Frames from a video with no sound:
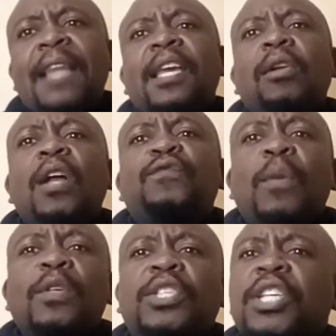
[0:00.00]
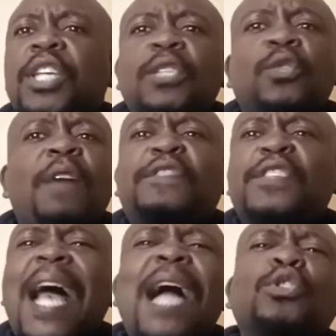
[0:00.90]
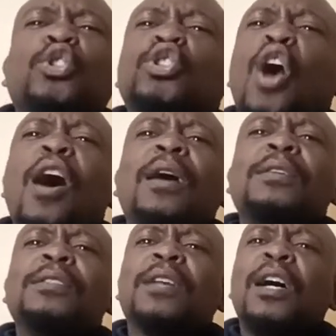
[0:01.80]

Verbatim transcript: the Lord for musicians who have sung songs,